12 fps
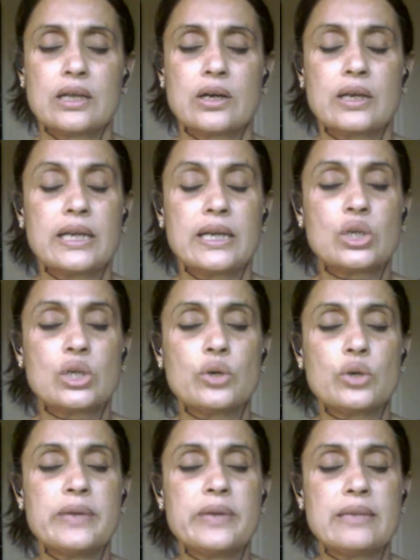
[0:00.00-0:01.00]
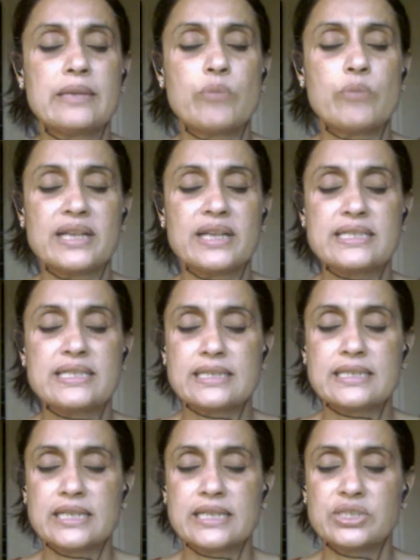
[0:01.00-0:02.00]
it could be any body
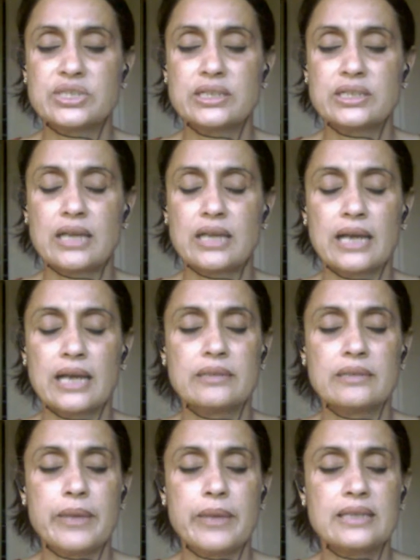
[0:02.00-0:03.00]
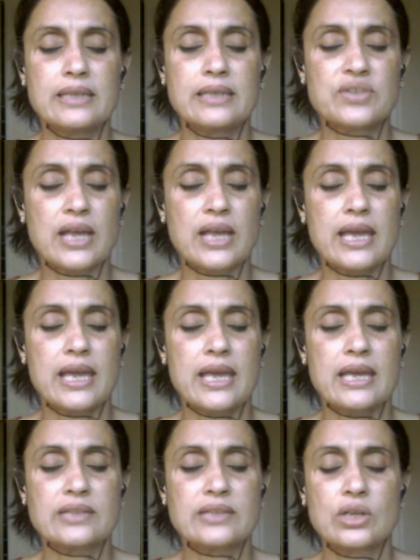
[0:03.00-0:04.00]
sensation, either pains,
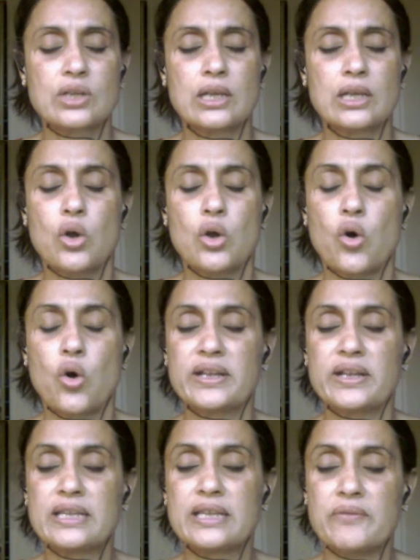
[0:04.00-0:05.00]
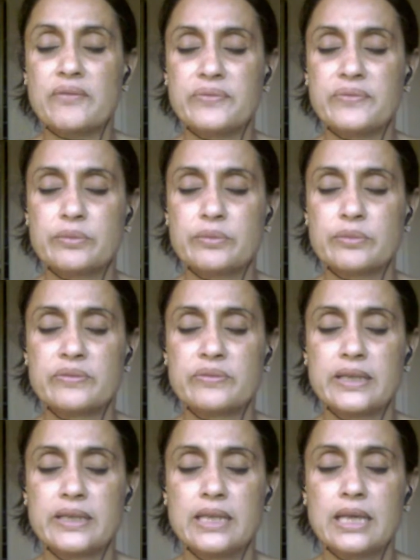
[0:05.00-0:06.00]
aches, or any comfortable
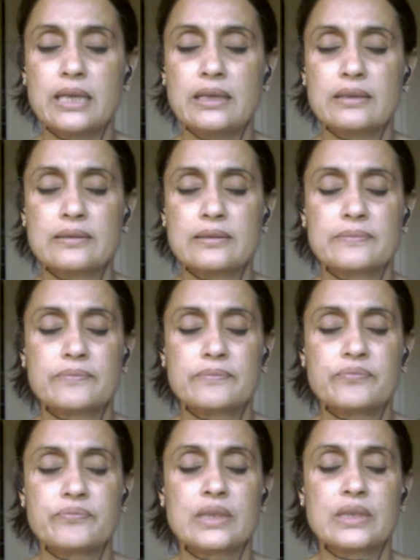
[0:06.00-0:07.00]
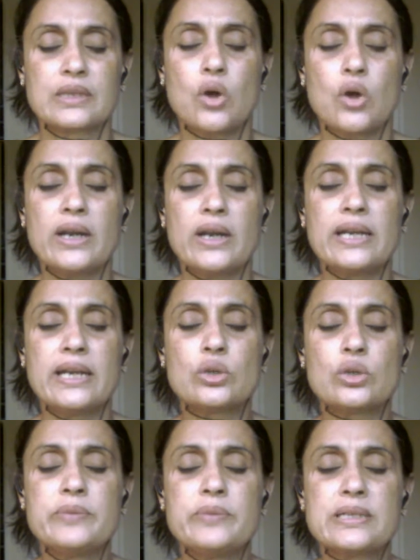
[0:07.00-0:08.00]
feeling, or it could
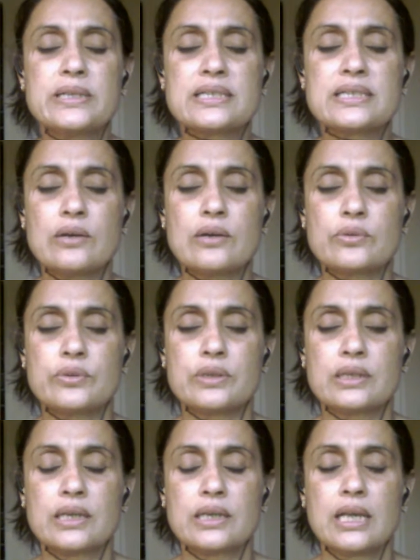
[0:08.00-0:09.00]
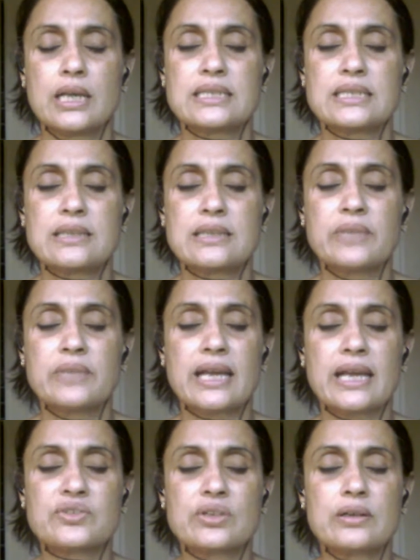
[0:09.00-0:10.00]
be a sound, something
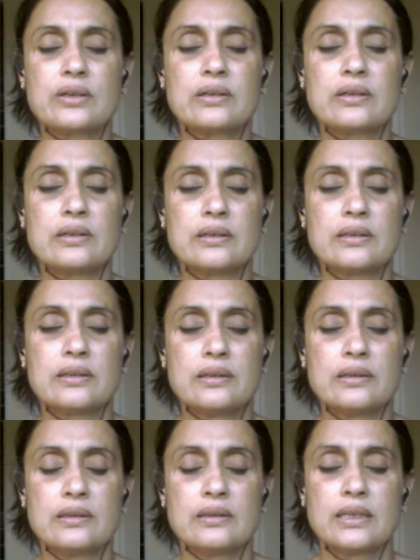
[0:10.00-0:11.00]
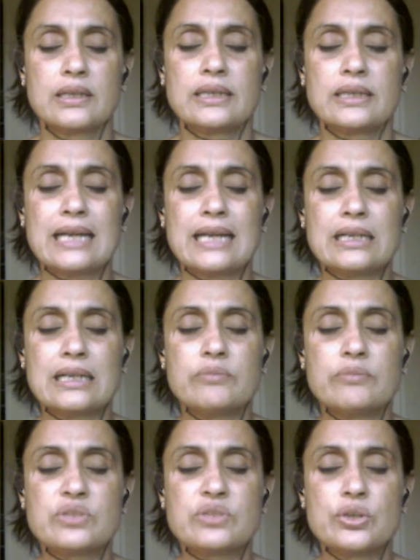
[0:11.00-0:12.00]
external that comes
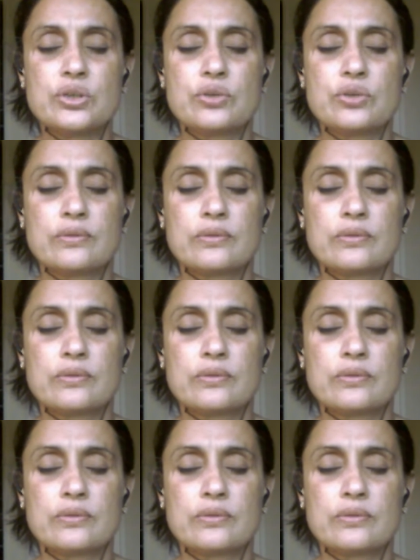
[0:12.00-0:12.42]
to you.